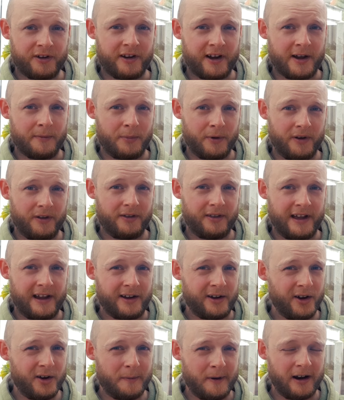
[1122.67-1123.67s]
today, but it
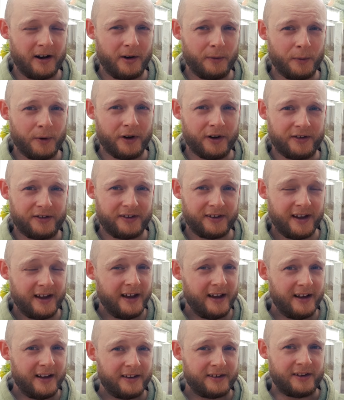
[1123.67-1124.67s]
could have been a lot worse.
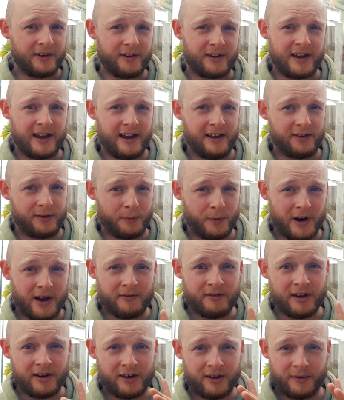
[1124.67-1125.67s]
So kids,
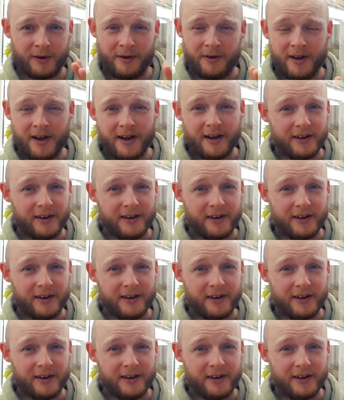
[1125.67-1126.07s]
whatever you're doing,